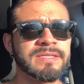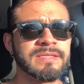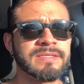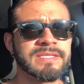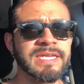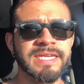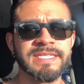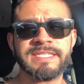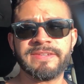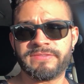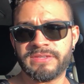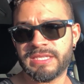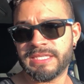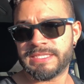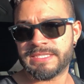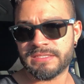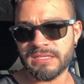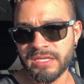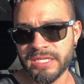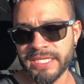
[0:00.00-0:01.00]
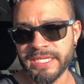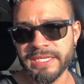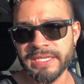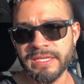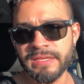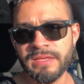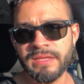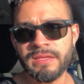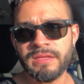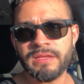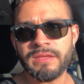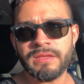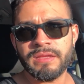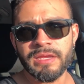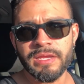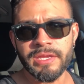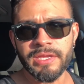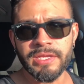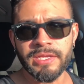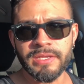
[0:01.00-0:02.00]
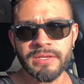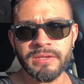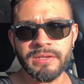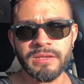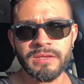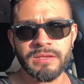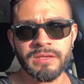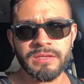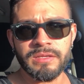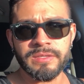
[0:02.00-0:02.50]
scientifically studied in